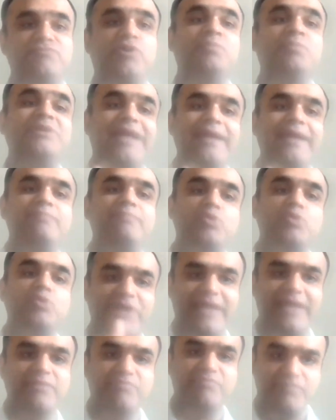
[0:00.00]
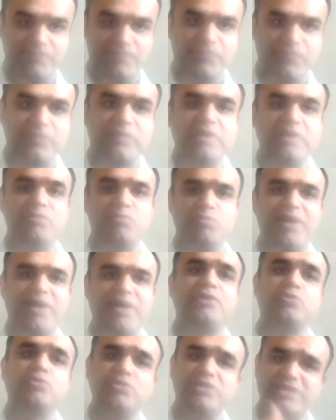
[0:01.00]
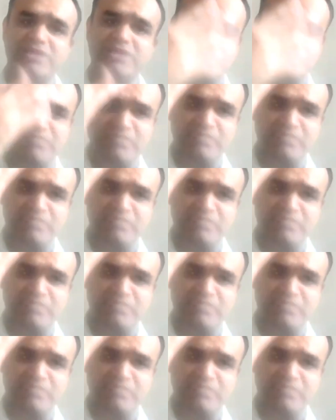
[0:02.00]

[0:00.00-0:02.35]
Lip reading: from time to time. Why do these,